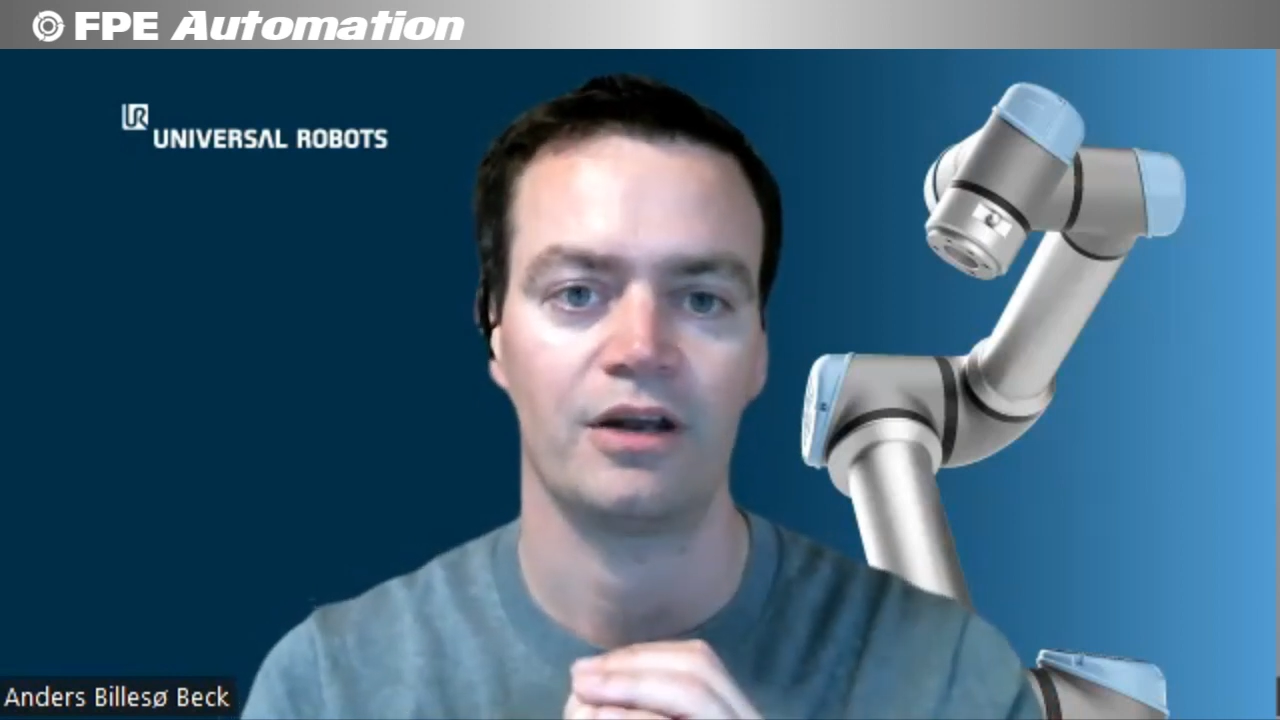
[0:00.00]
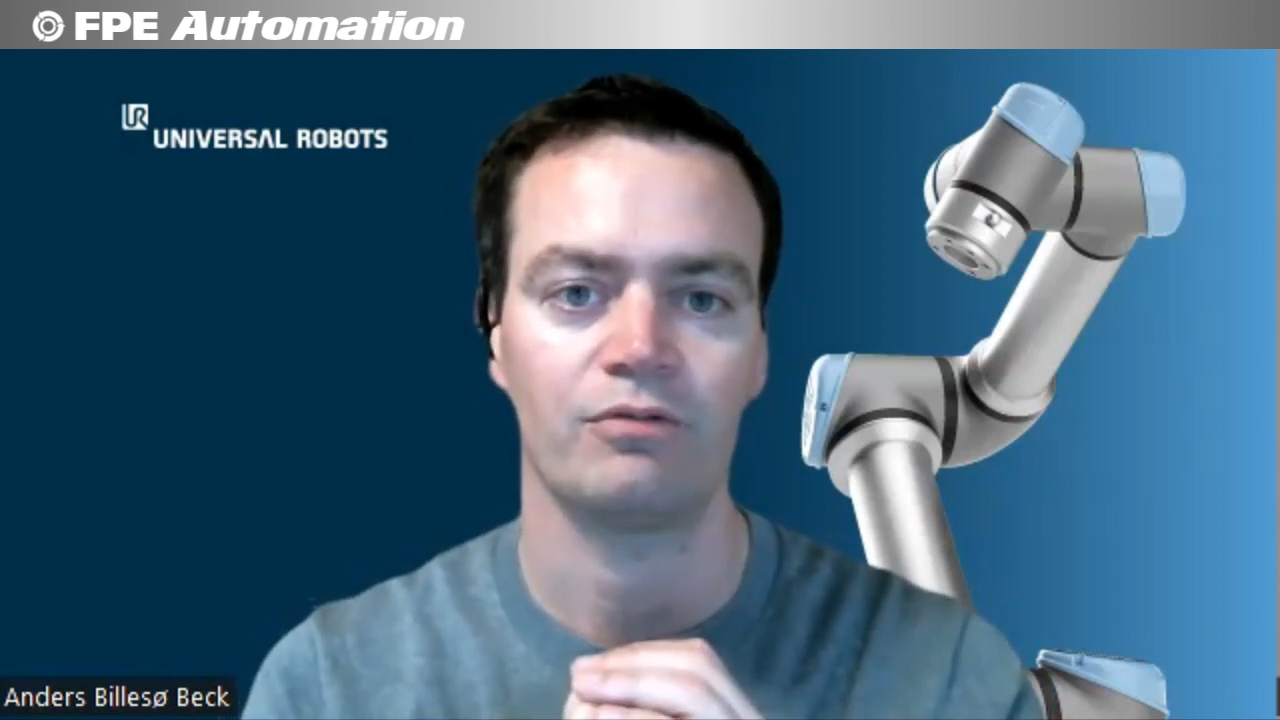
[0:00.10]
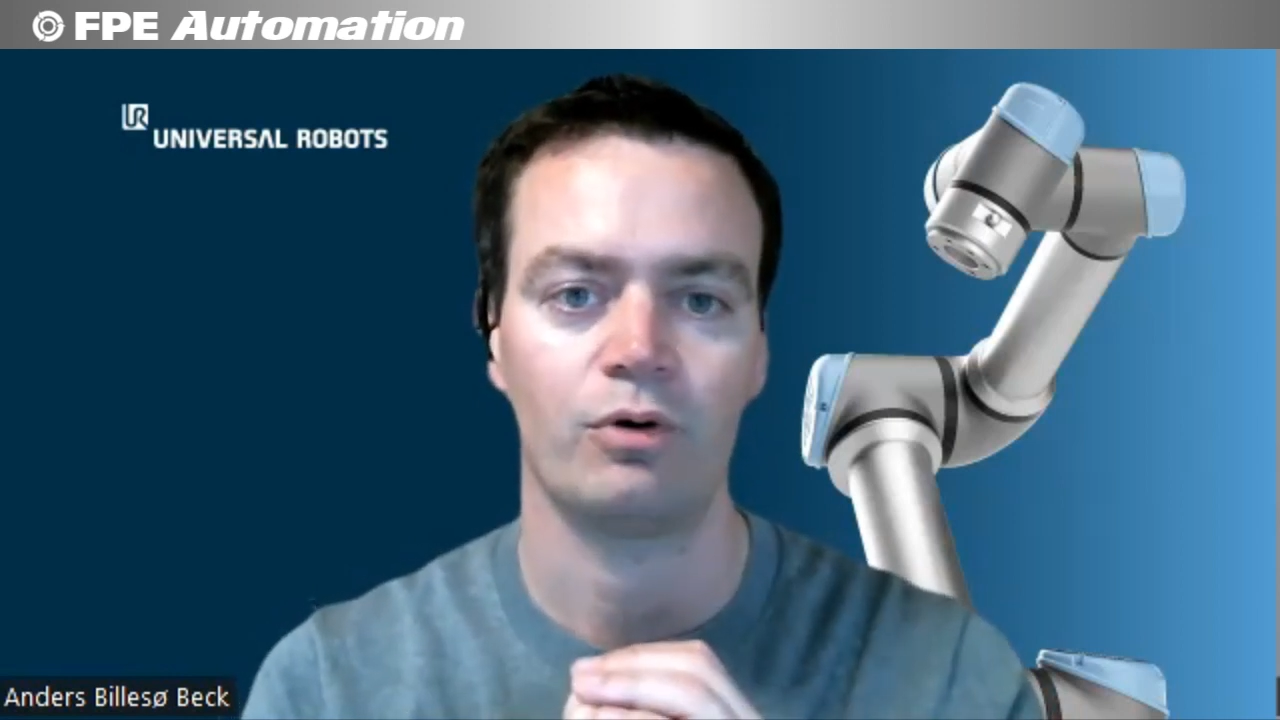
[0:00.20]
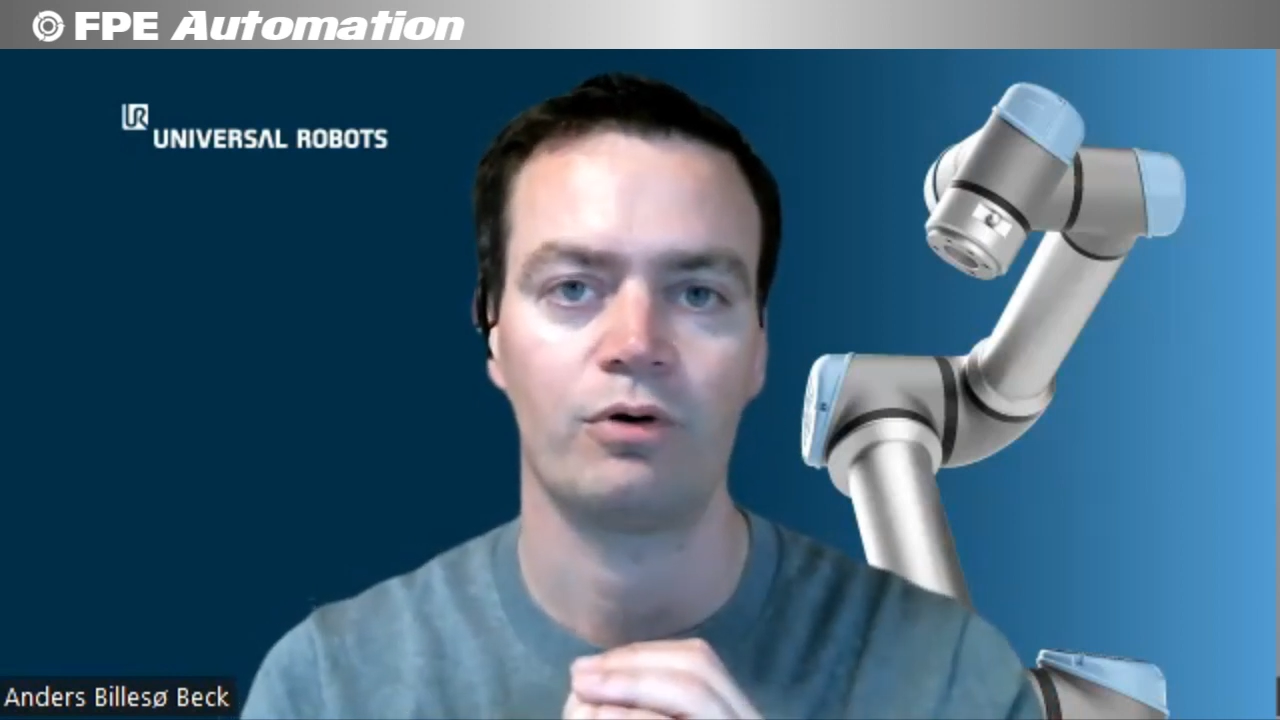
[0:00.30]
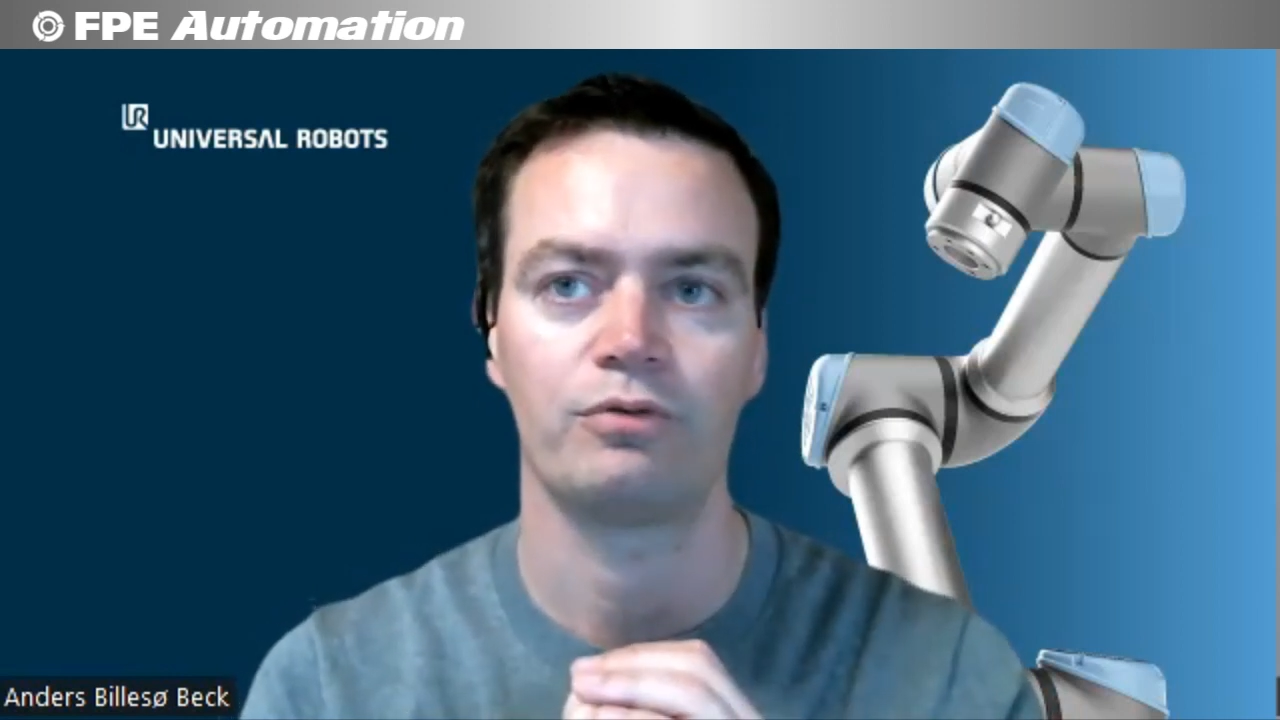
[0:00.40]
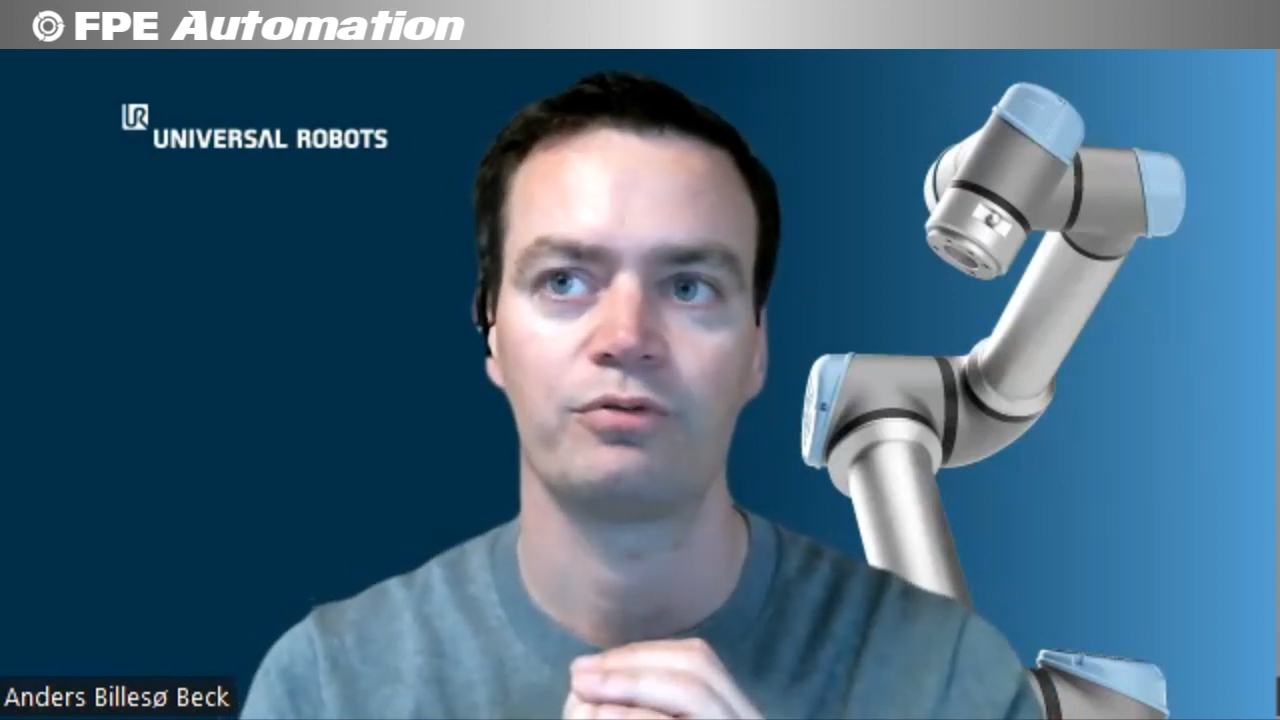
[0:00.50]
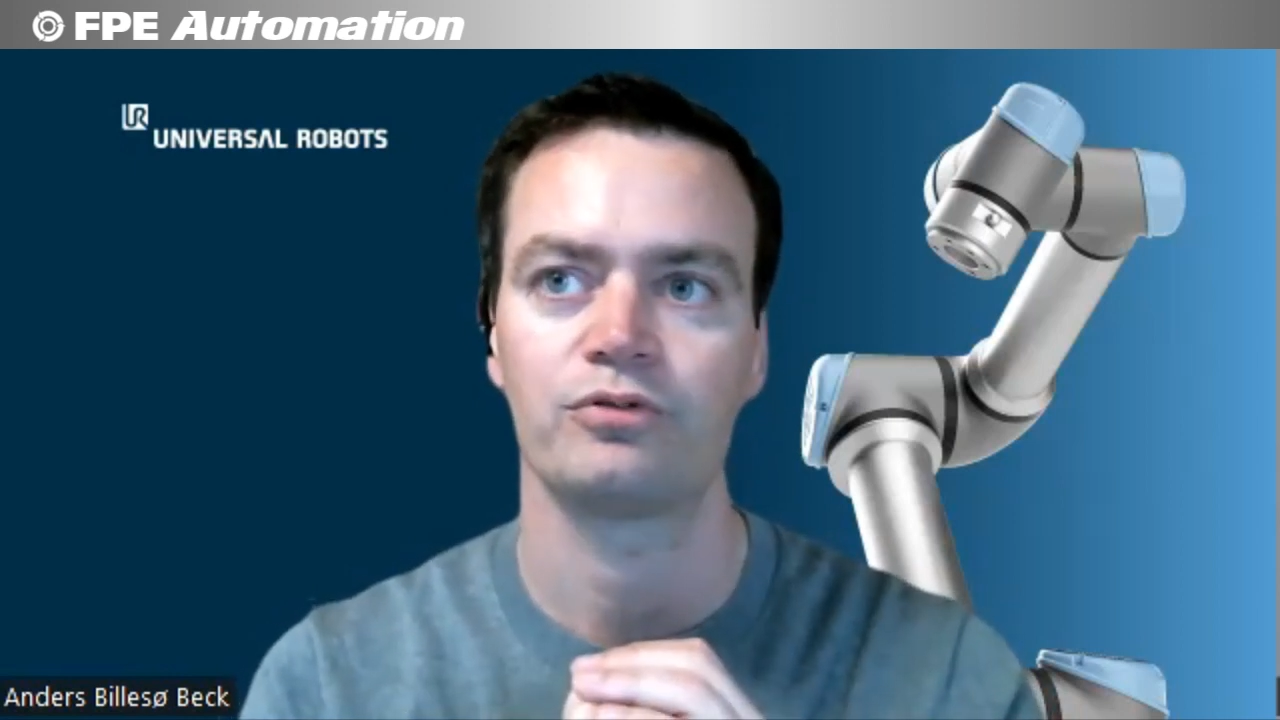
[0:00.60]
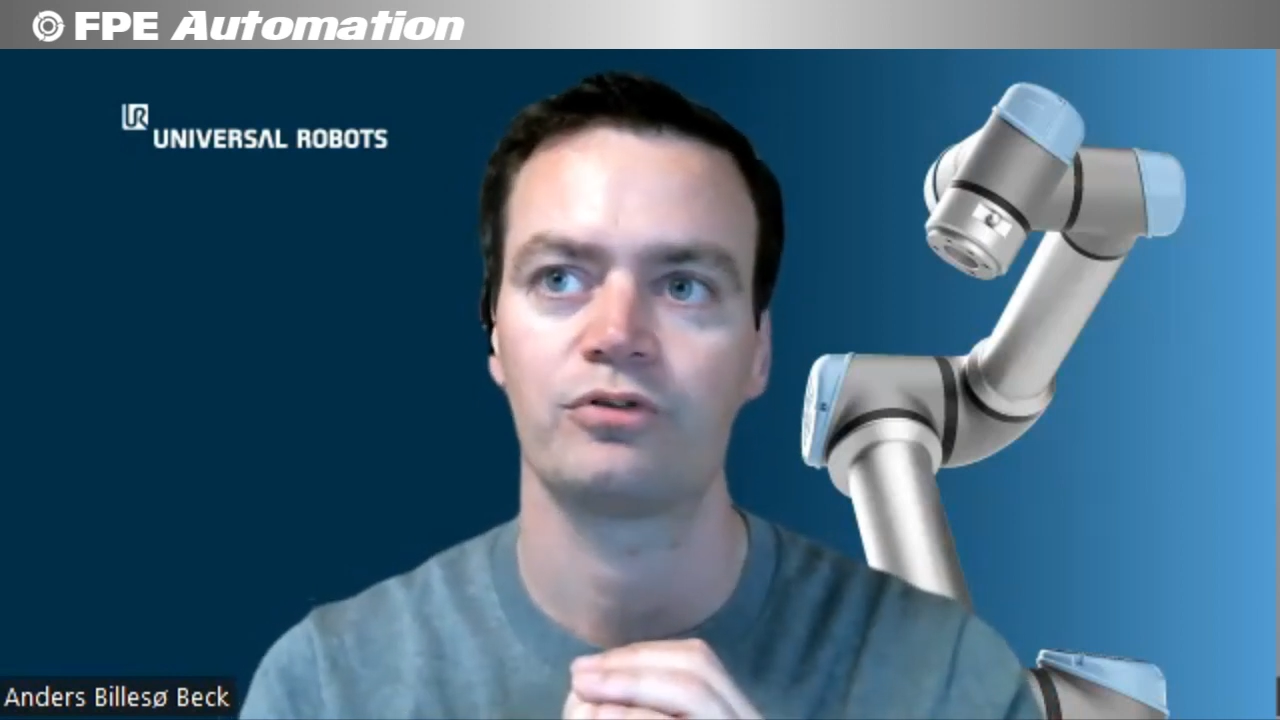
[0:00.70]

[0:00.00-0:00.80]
involve